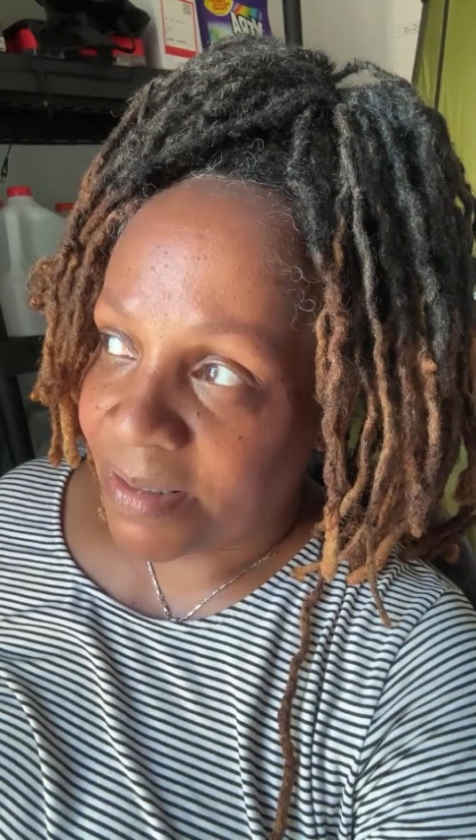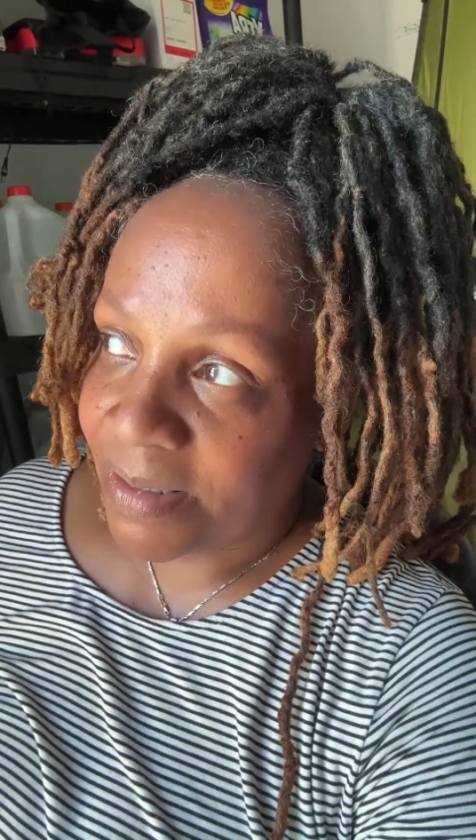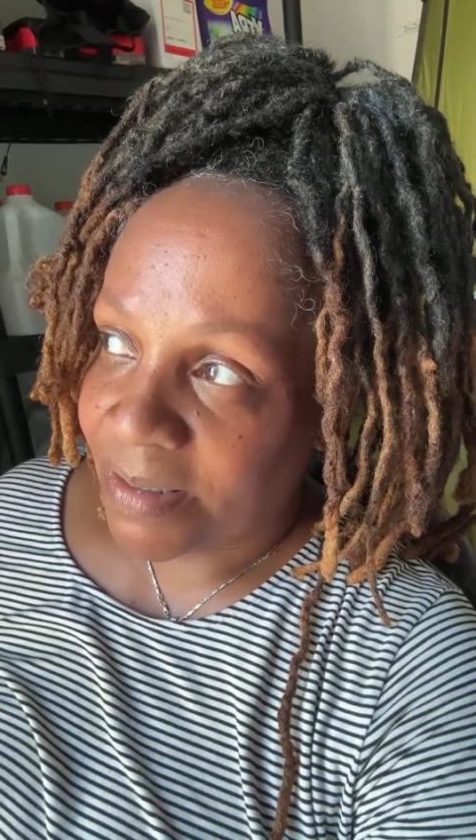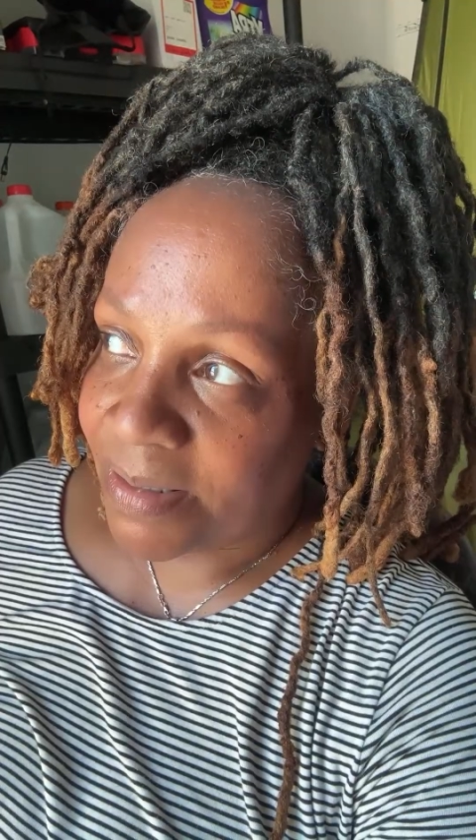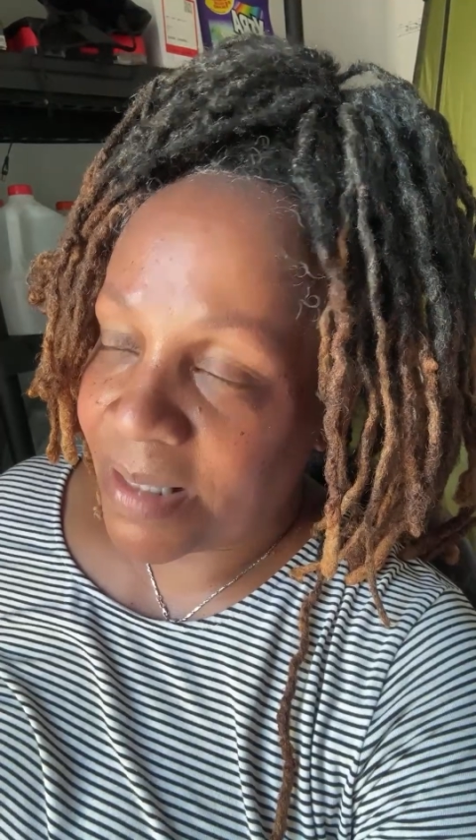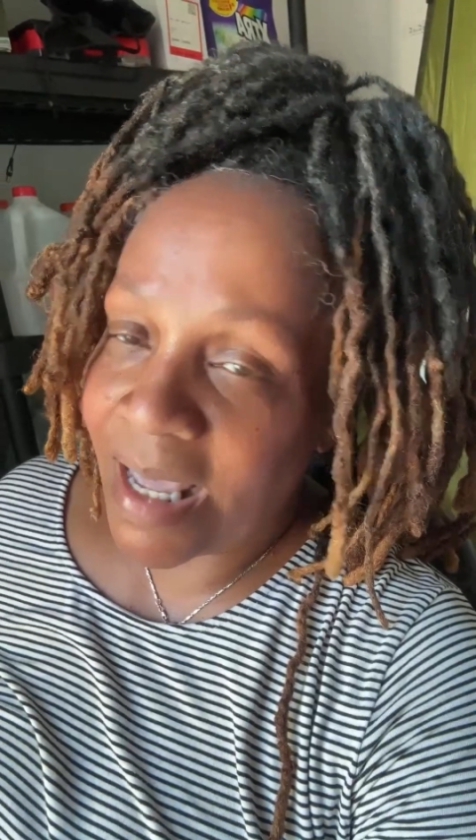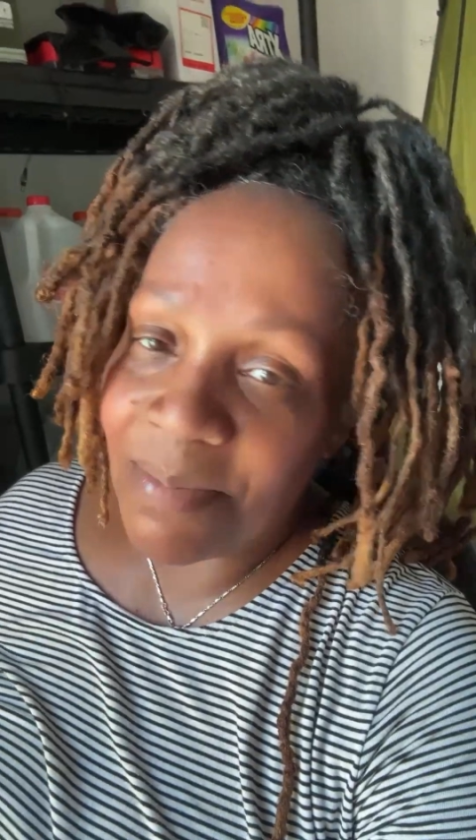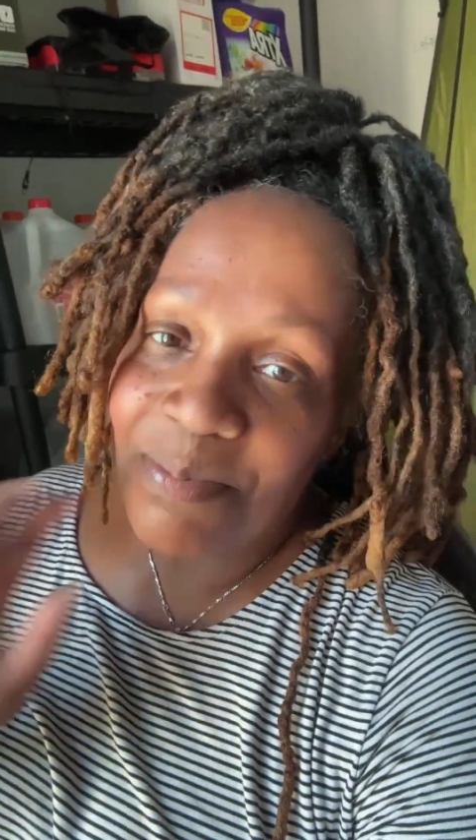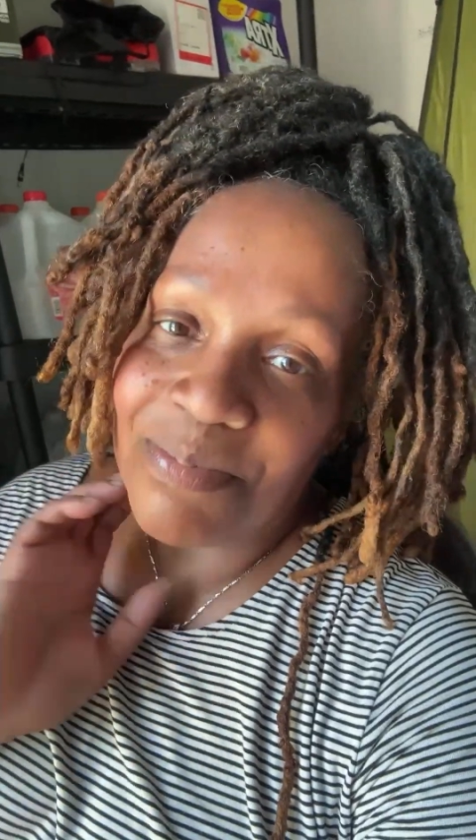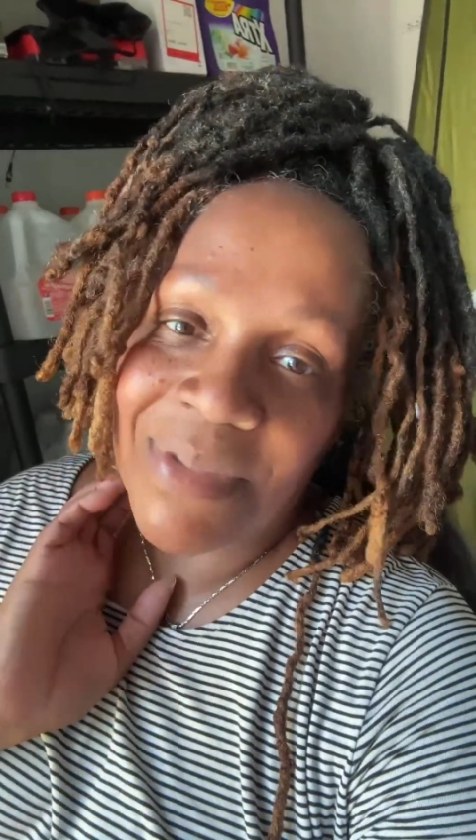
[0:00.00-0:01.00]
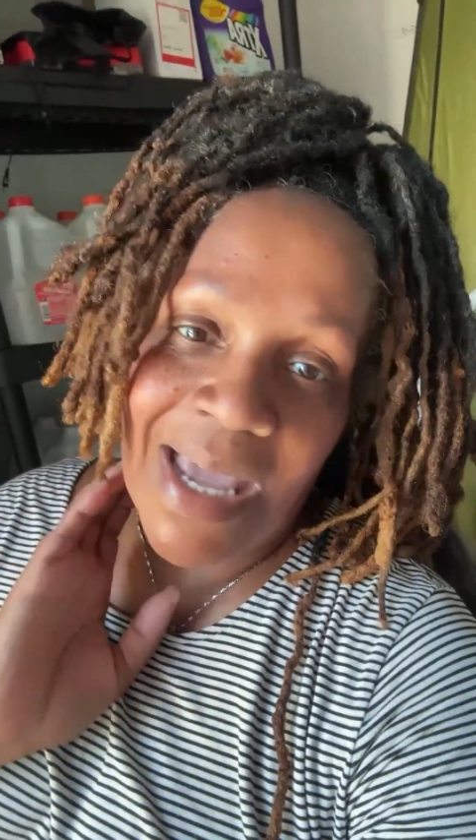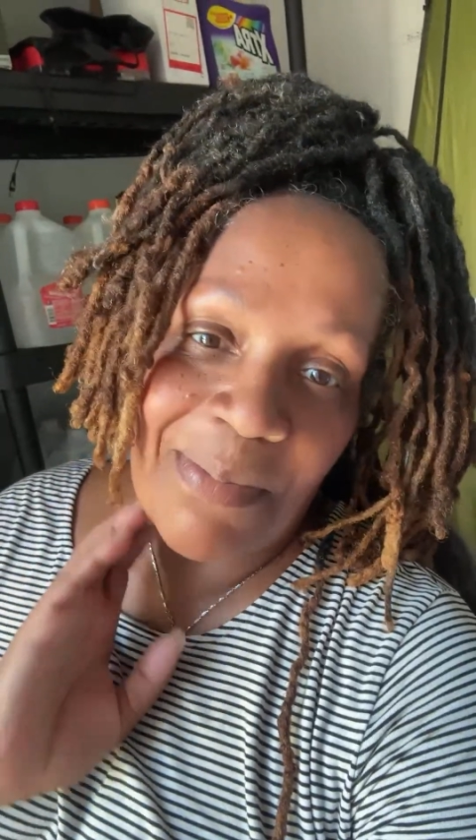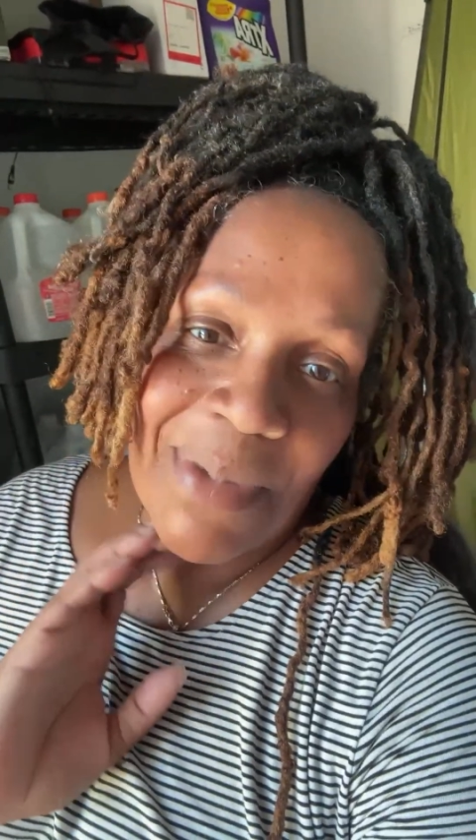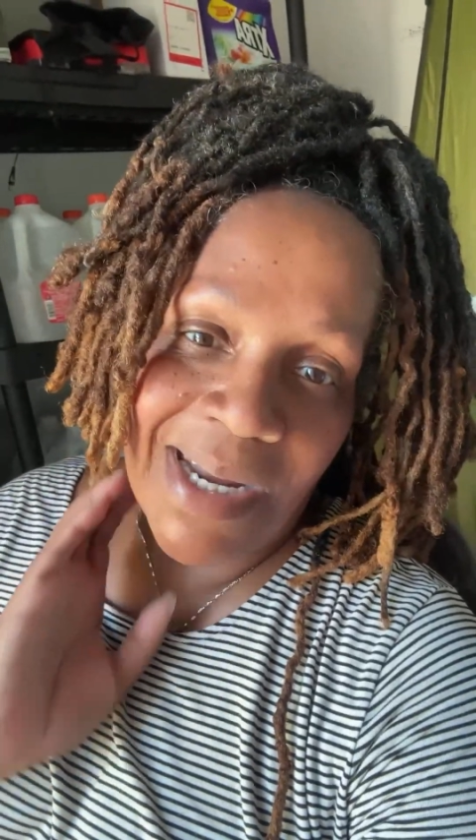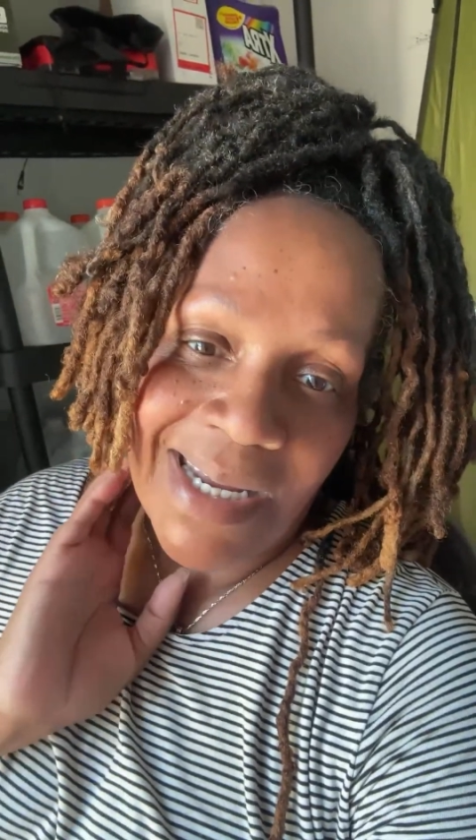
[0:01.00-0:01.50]
That
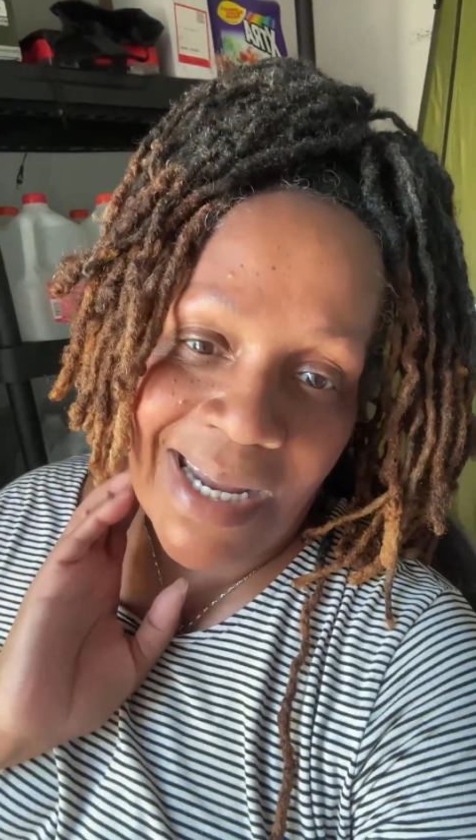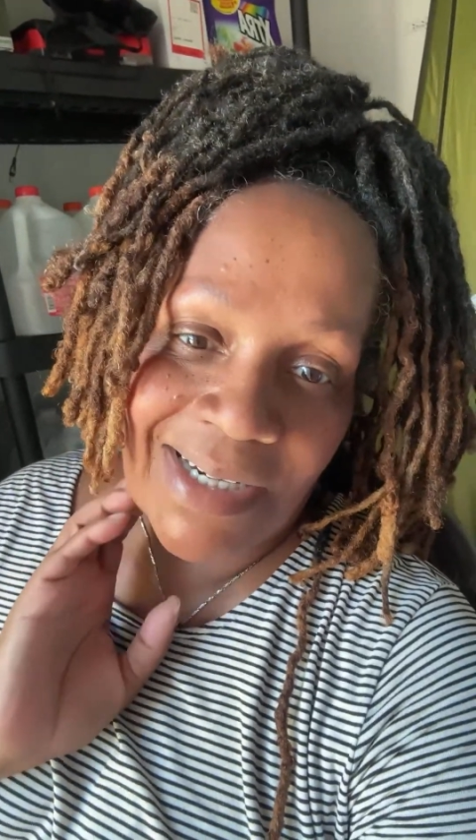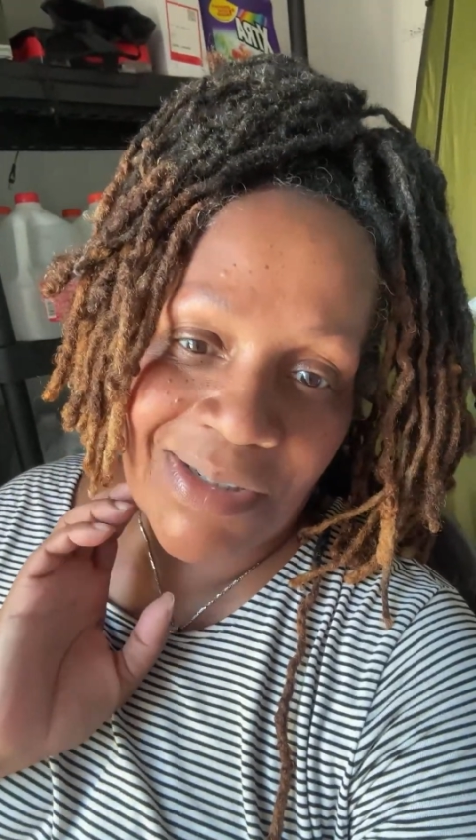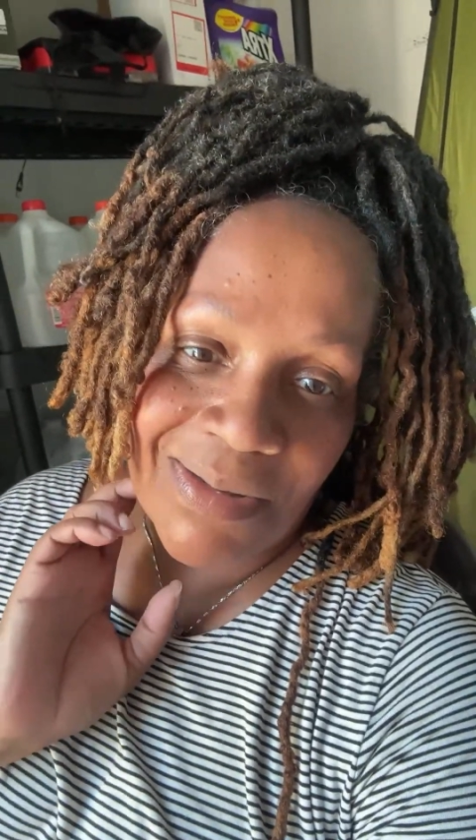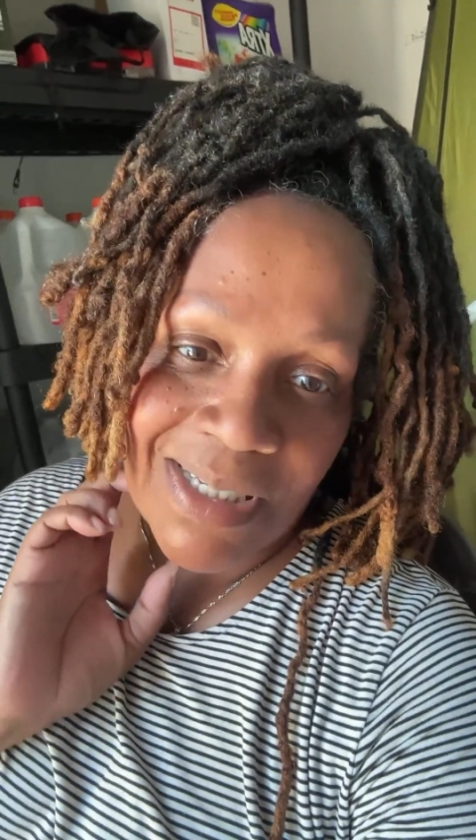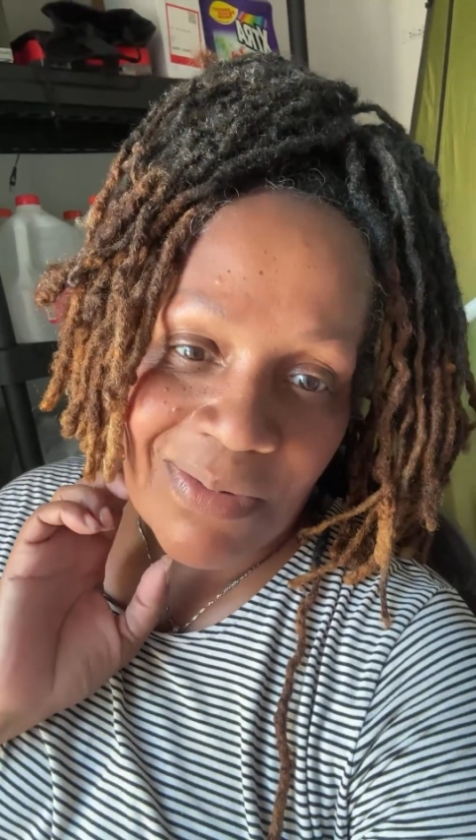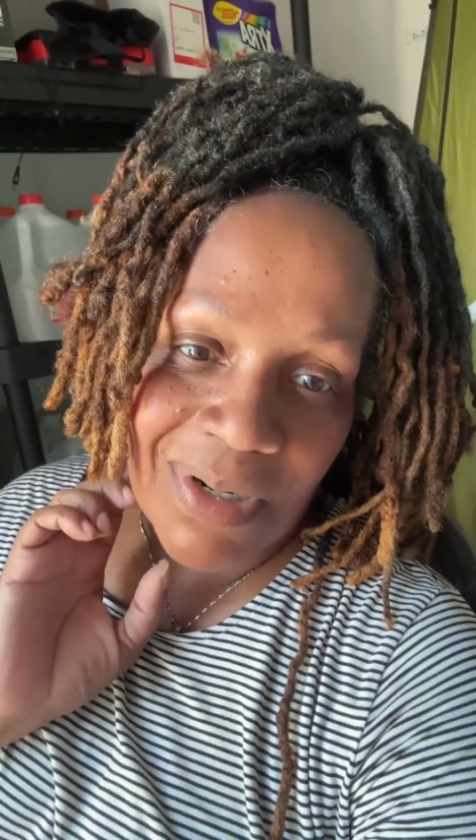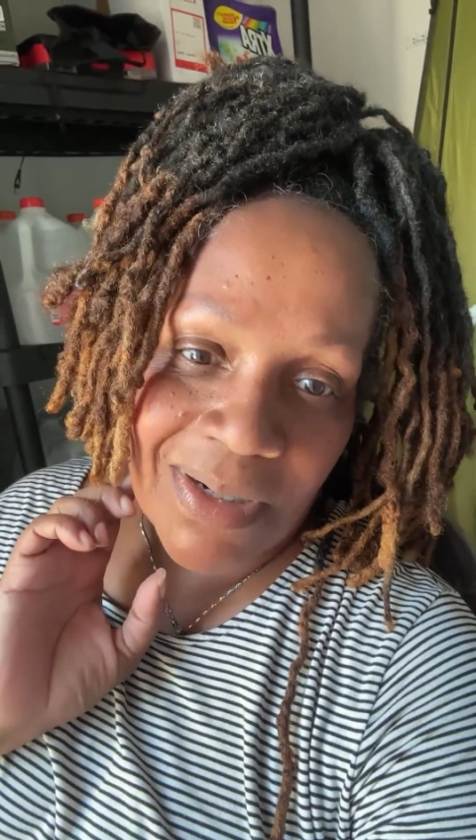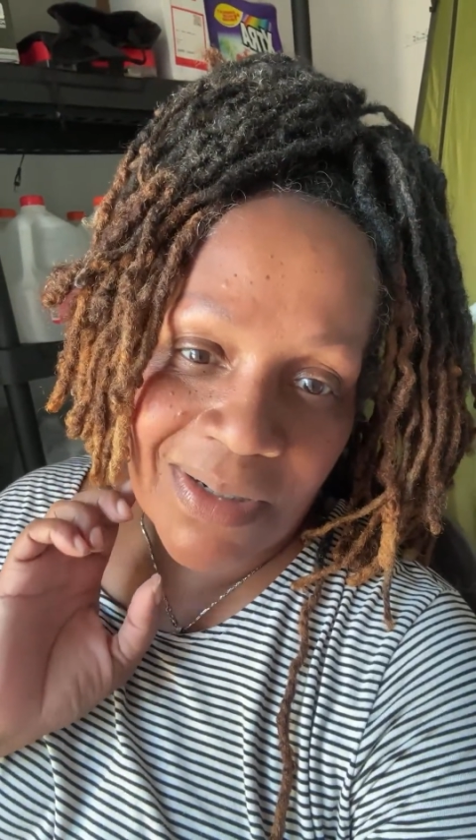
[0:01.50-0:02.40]
might actually work.